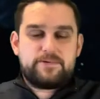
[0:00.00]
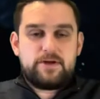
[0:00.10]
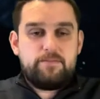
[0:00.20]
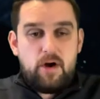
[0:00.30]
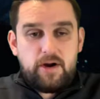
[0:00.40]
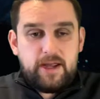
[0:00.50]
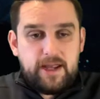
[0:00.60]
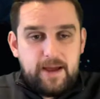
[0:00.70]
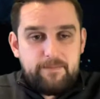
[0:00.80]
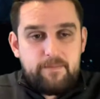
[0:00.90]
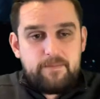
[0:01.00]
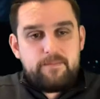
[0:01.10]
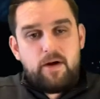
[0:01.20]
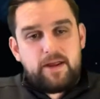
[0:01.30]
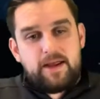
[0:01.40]
So
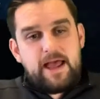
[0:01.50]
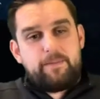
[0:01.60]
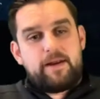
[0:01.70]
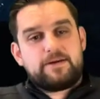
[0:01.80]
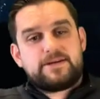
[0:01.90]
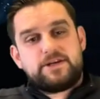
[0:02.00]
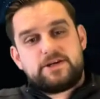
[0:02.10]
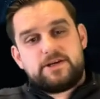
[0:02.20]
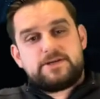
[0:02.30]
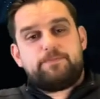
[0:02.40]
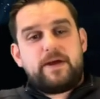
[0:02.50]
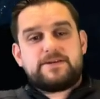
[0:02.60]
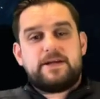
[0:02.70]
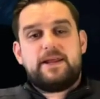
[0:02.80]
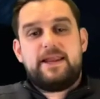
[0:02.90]
market capitalization is
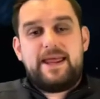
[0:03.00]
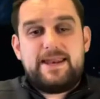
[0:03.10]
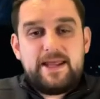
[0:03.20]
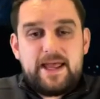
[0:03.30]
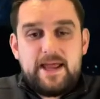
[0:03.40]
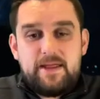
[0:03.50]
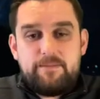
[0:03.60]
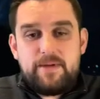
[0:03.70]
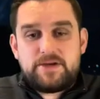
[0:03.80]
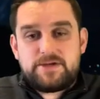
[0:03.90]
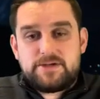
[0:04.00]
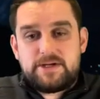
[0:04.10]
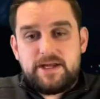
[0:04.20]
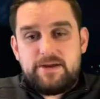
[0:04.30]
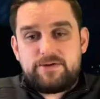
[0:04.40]
basically an indicator that measures
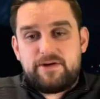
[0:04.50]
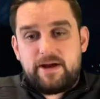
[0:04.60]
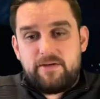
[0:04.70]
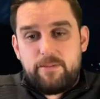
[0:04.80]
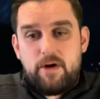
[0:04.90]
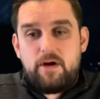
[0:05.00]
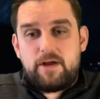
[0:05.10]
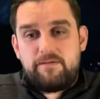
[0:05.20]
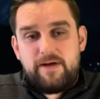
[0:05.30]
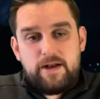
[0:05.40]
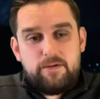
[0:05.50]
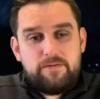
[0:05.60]
and keeps track of the market value of a